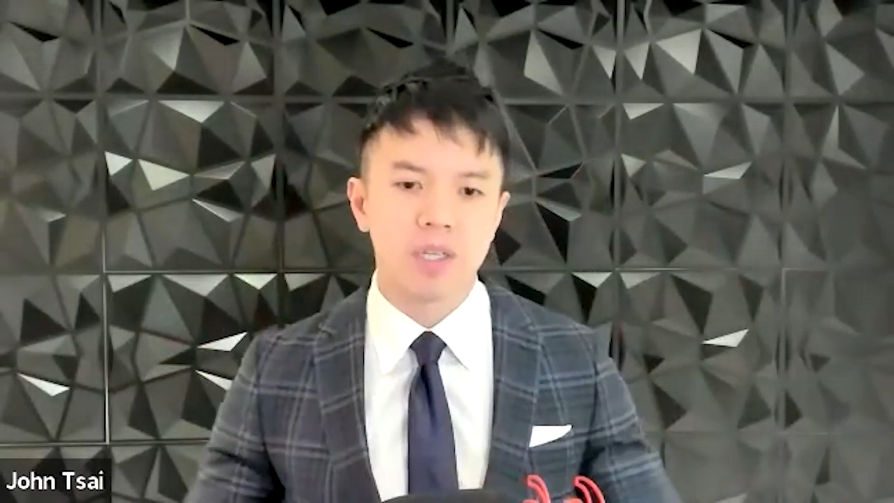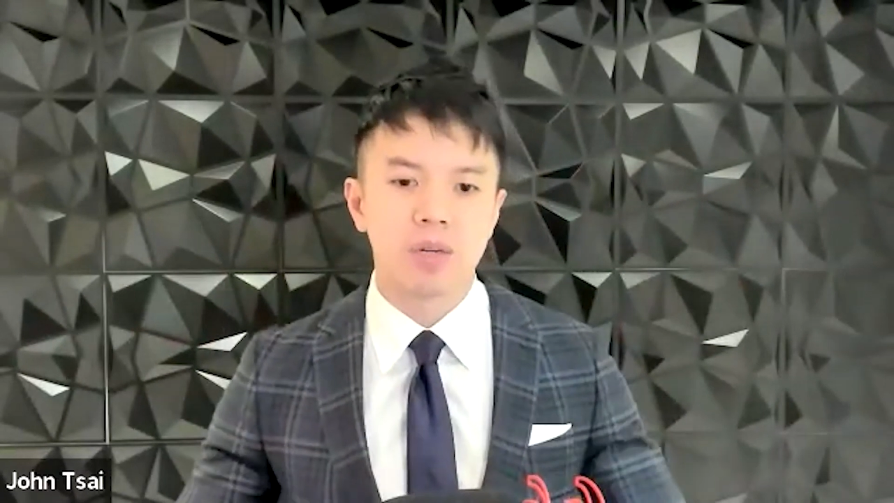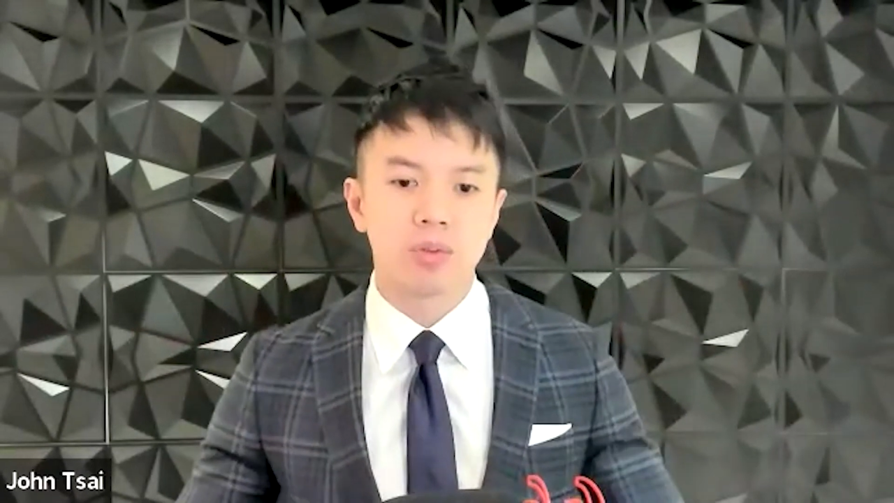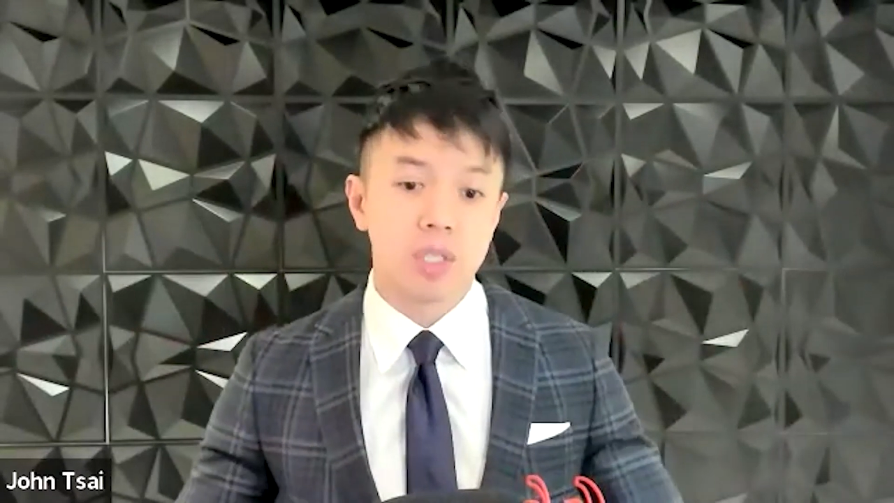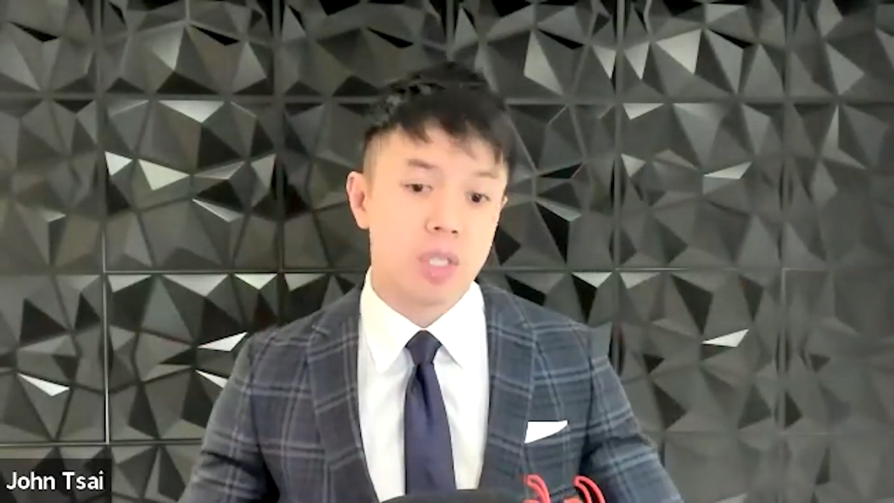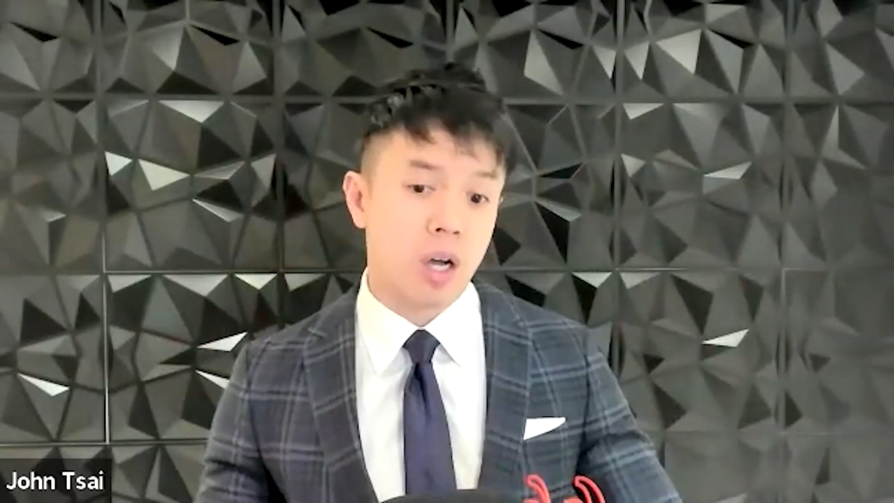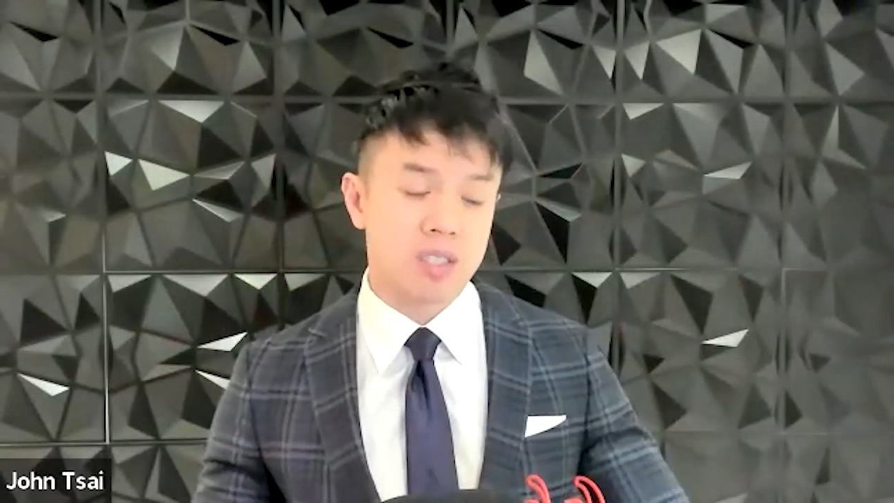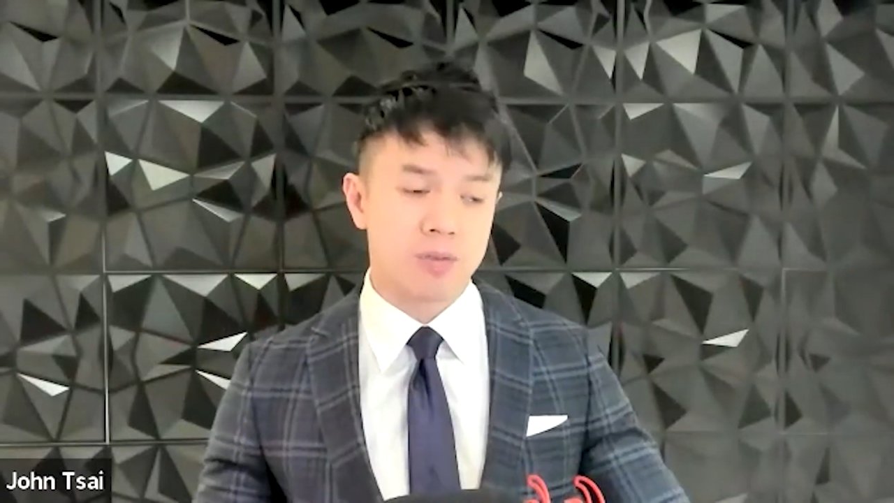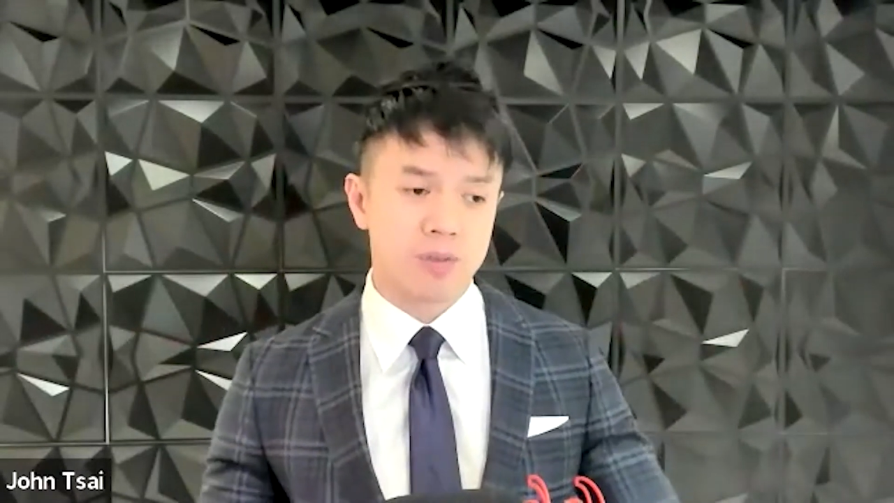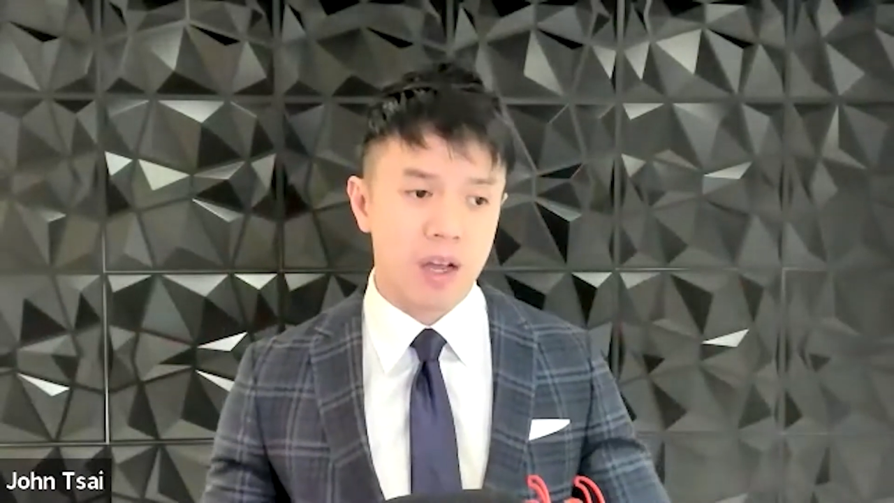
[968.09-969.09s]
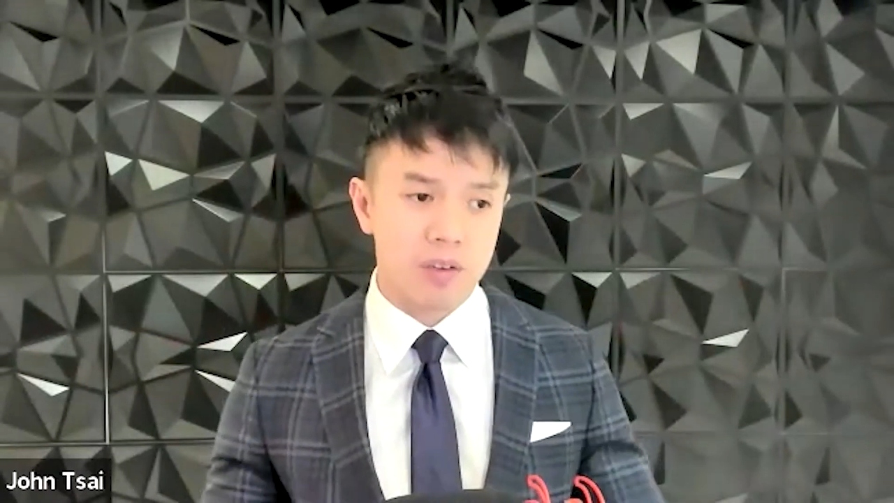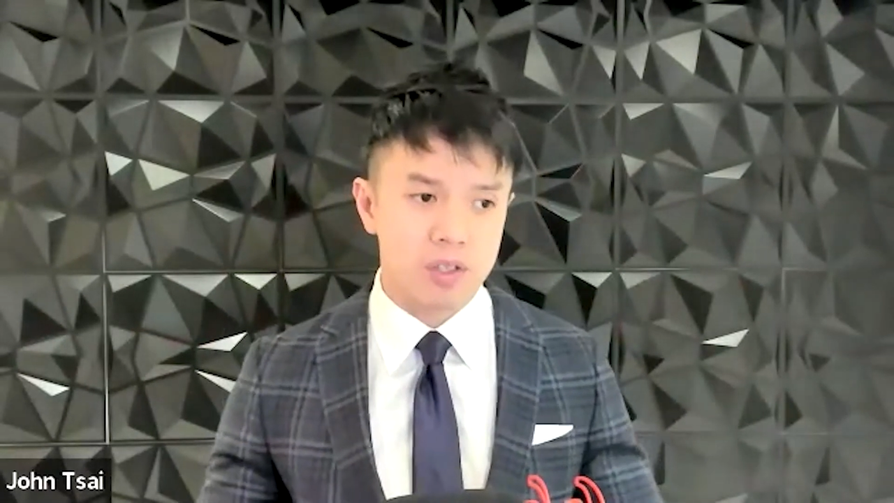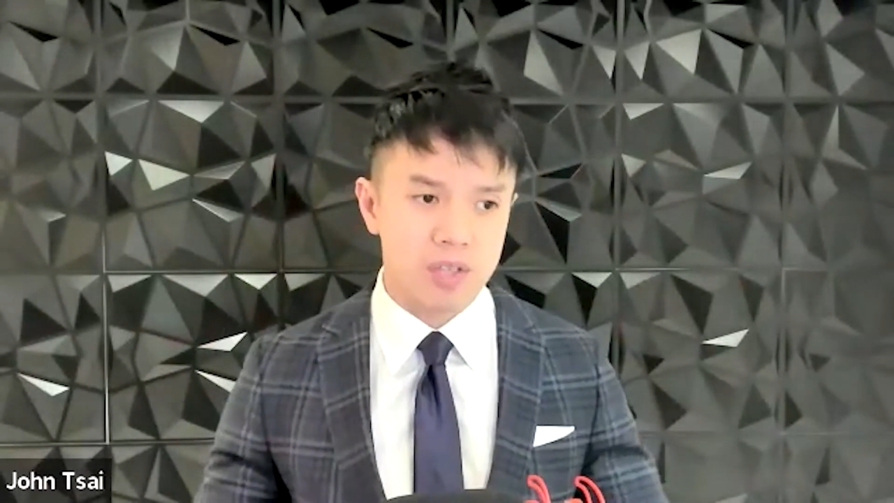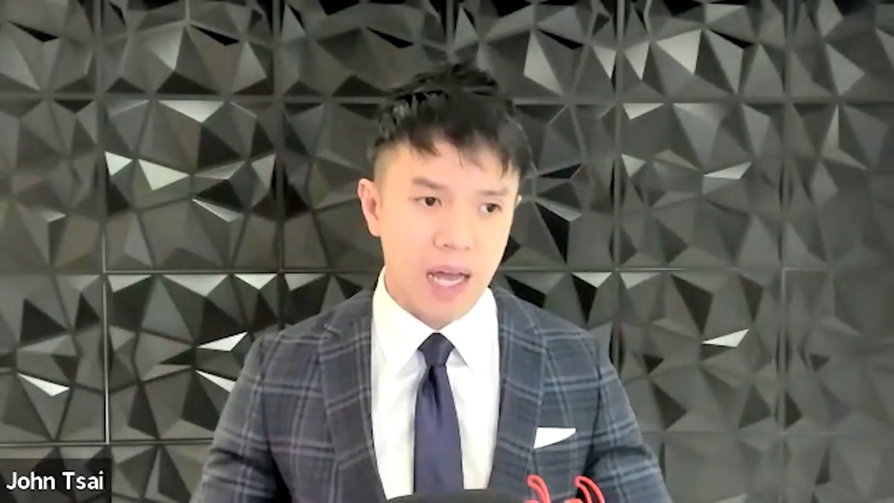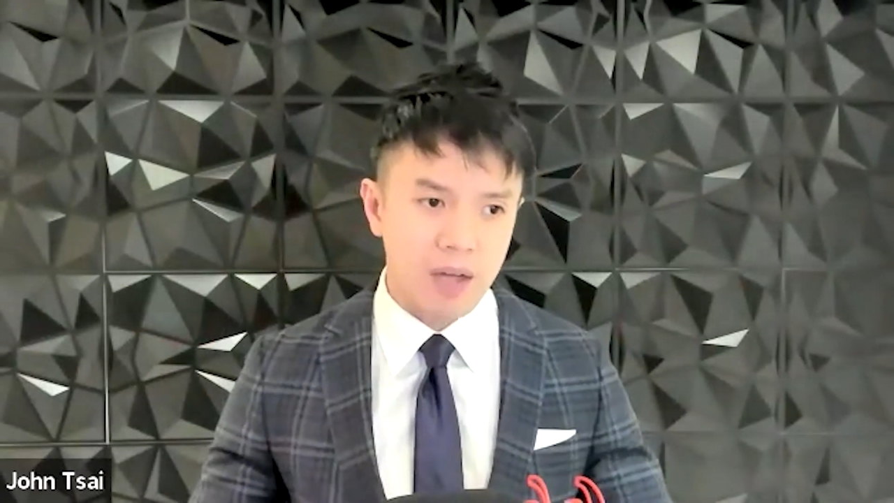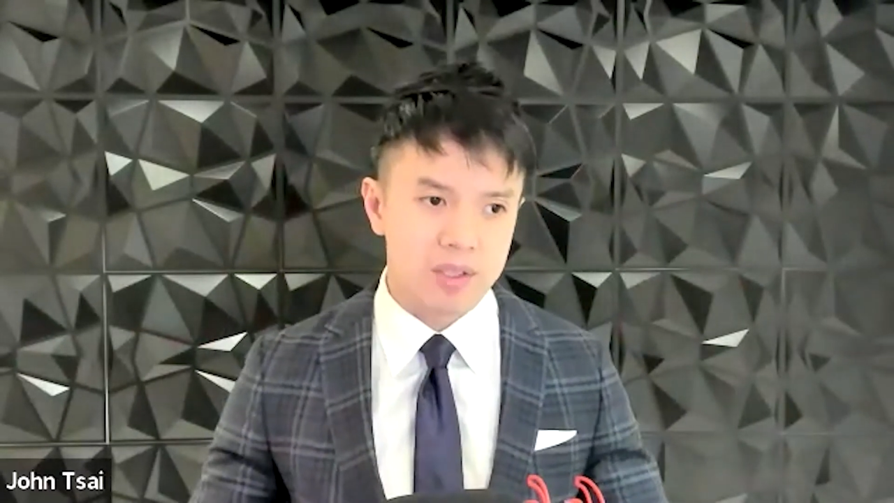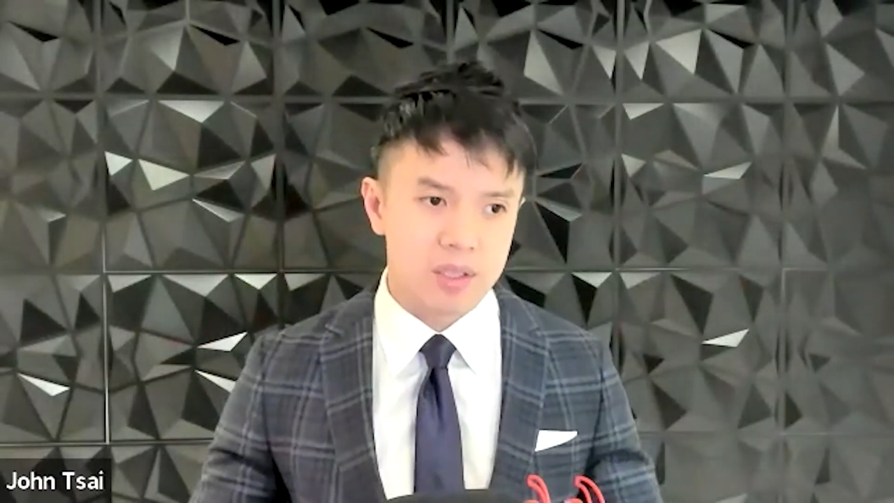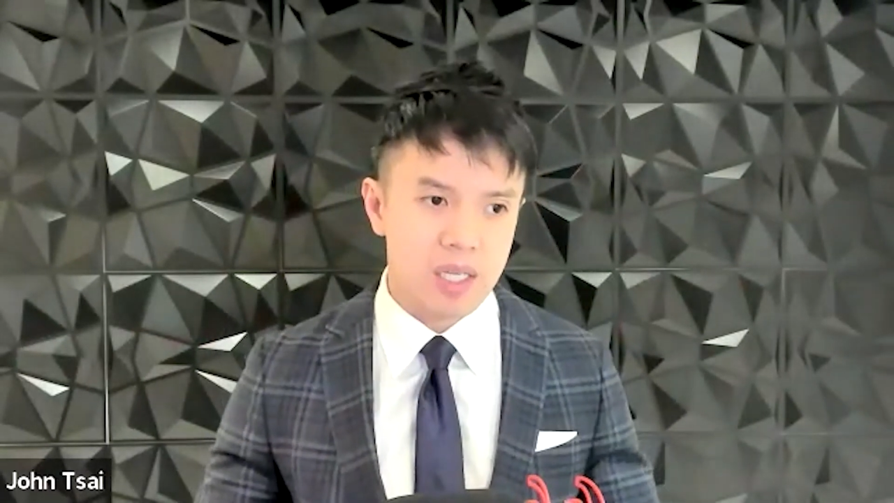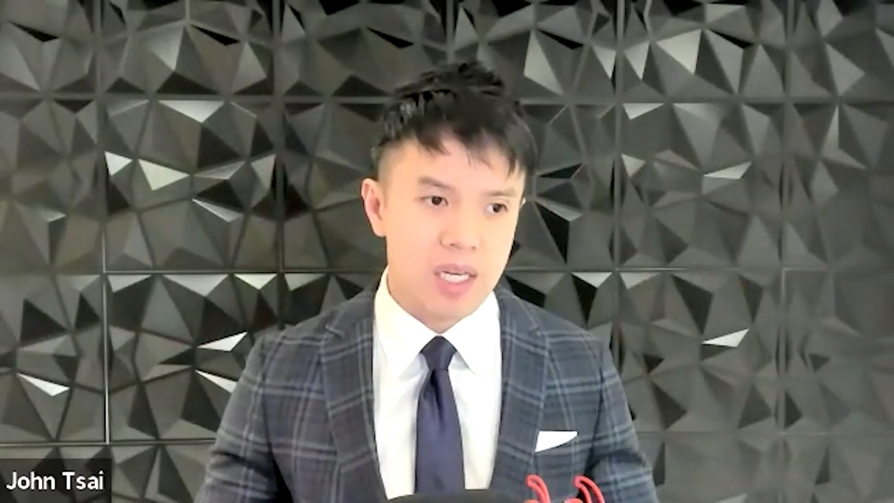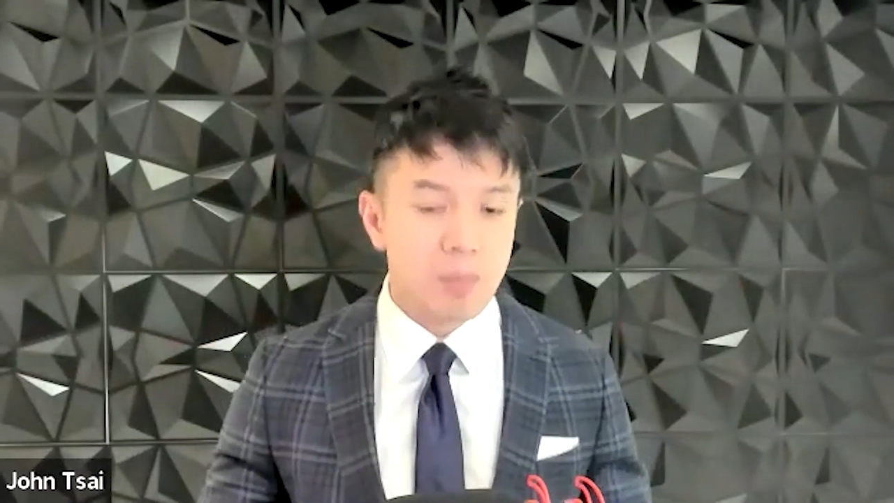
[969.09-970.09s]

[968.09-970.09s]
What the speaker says: but it was going to cost us $500,000.